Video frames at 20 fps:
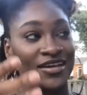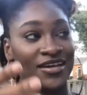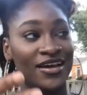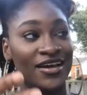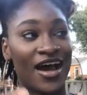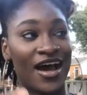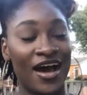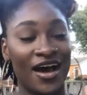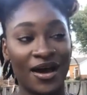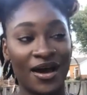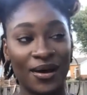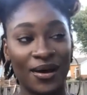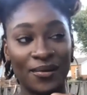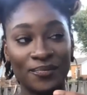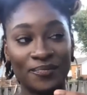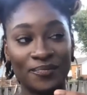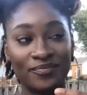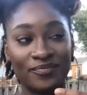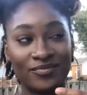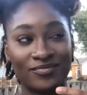
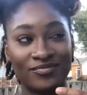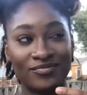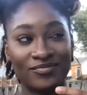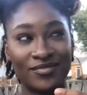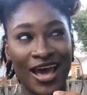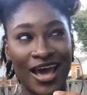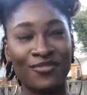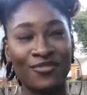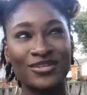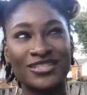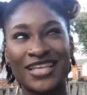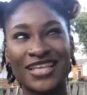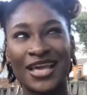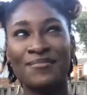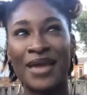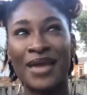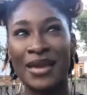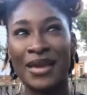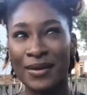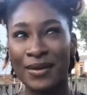I would say
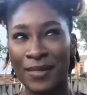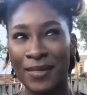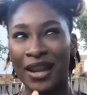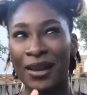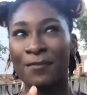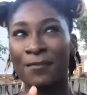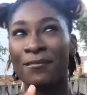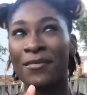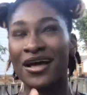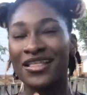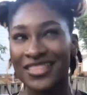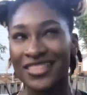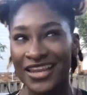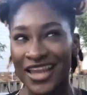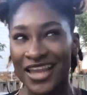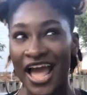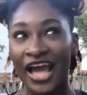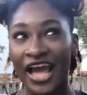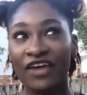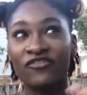maybe about a month and a
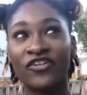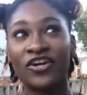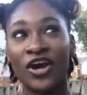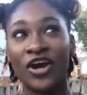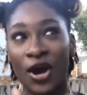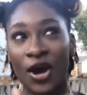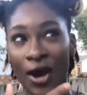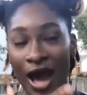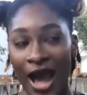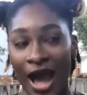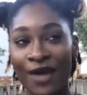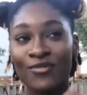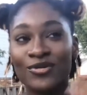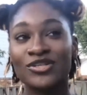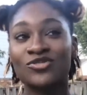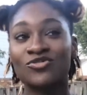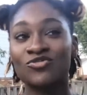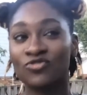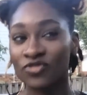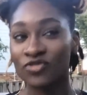half ago, I
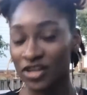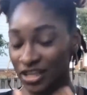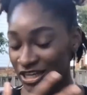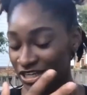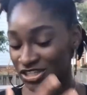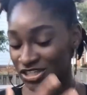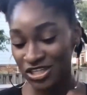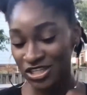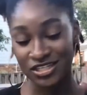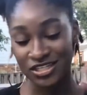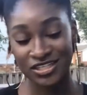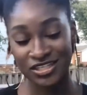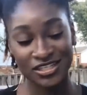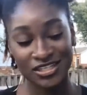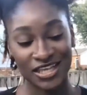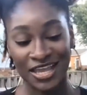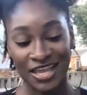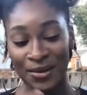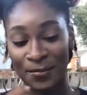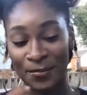was really just
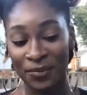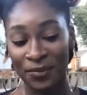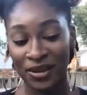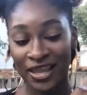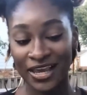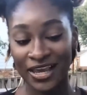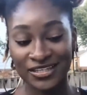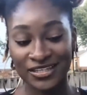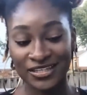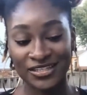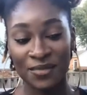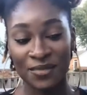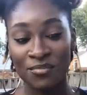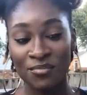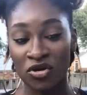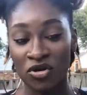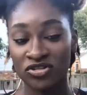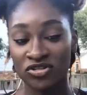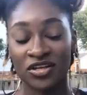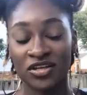in a place
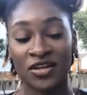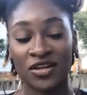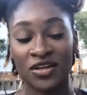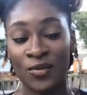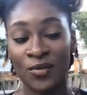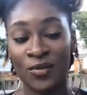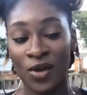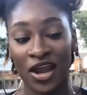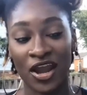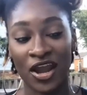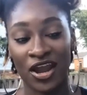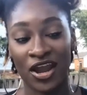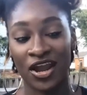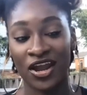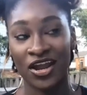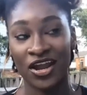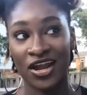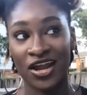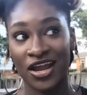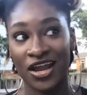emotionally where
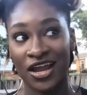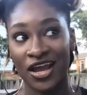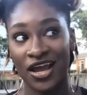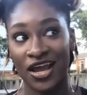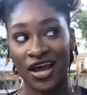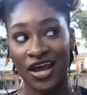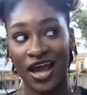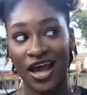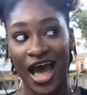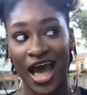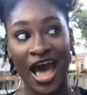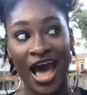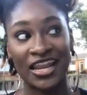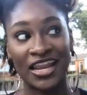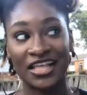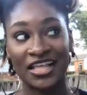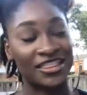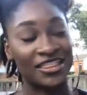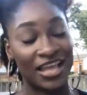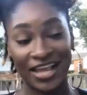I
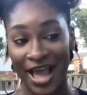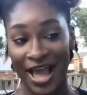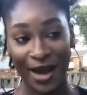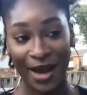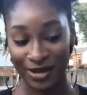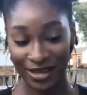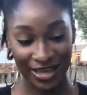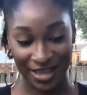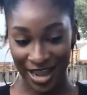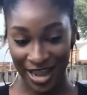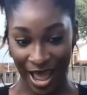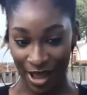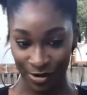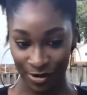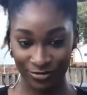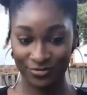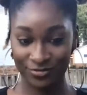didn't think I would get out,